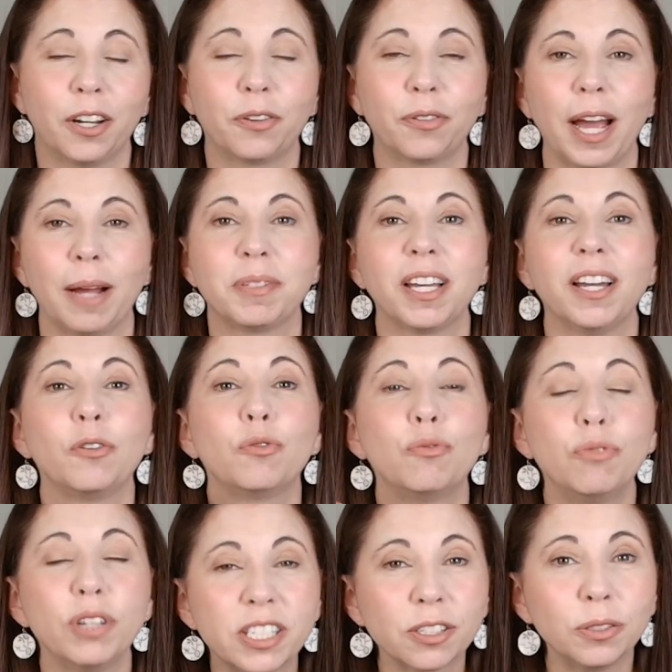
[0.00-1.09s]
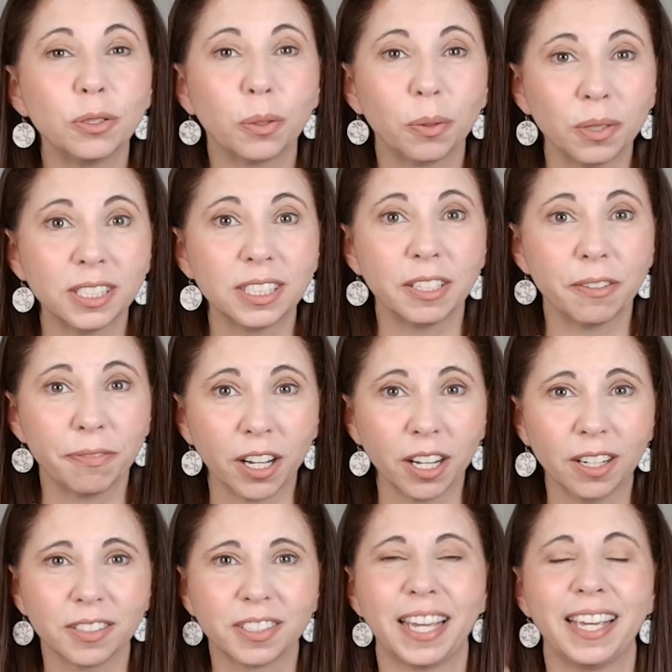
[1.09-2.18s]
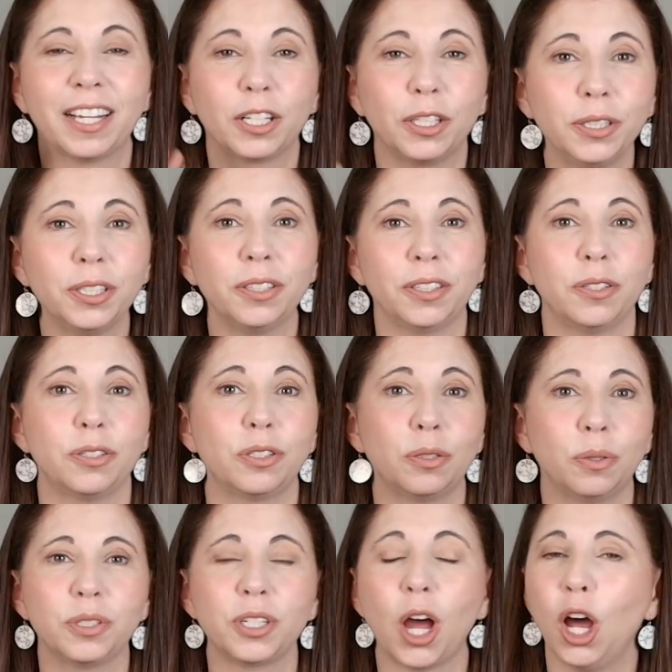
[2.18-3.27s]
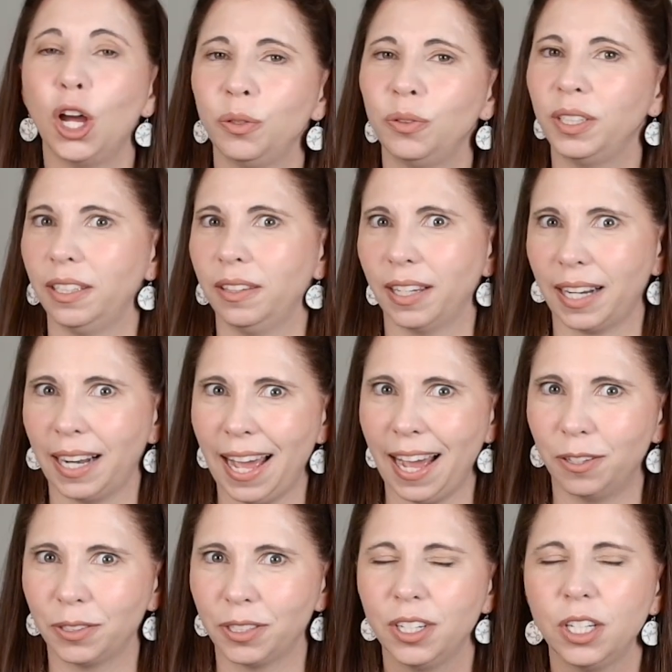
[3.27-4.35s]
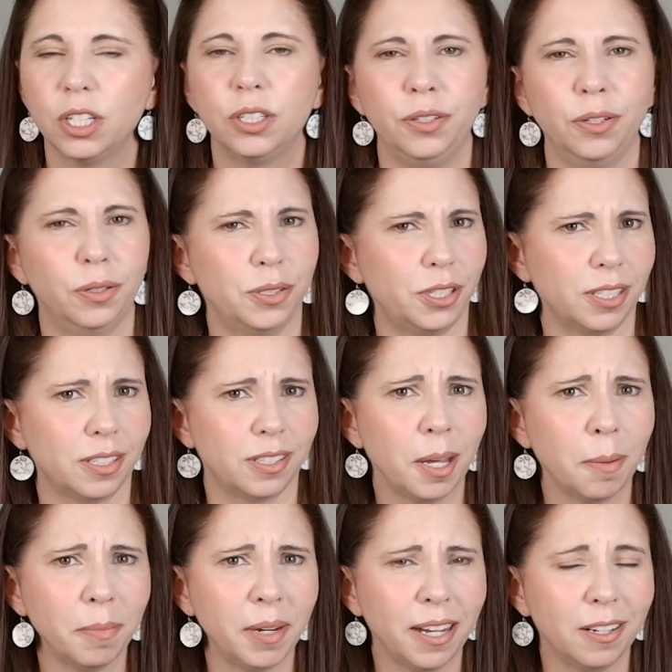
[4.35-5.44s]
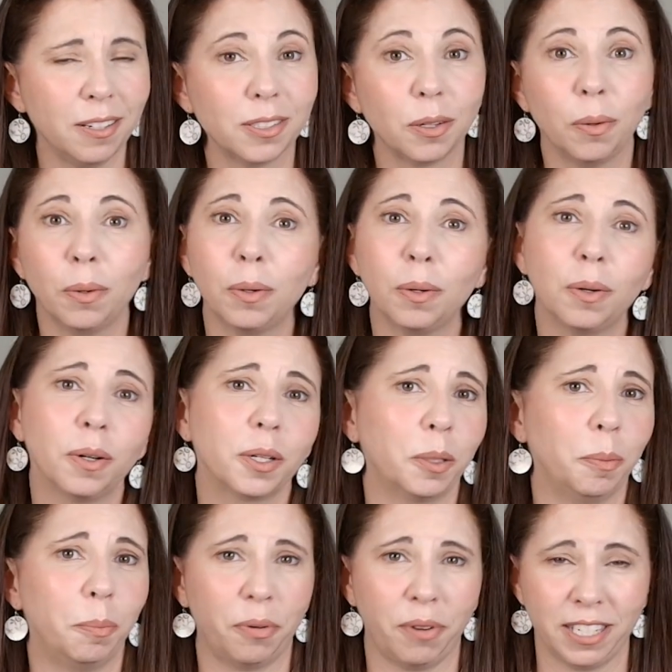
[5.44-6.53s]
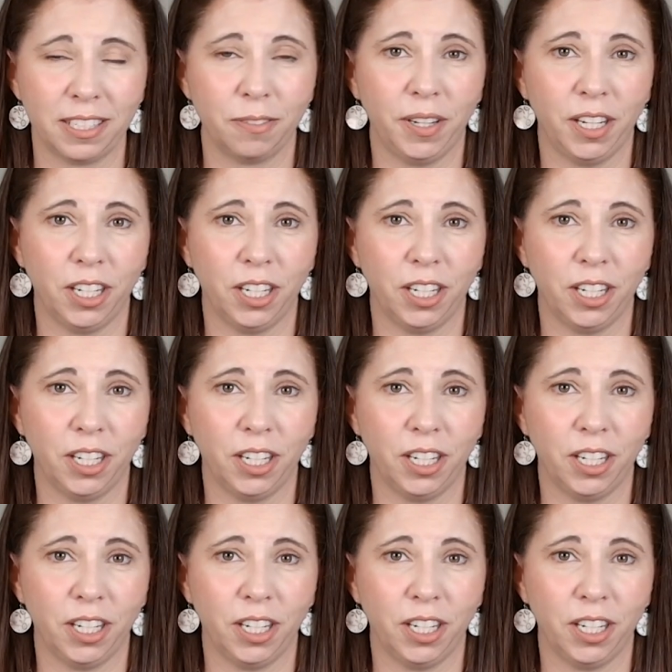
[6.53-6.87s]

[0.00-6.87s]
It grabs original quality files, including those stored only in the cloud, not just thumbnails or compressed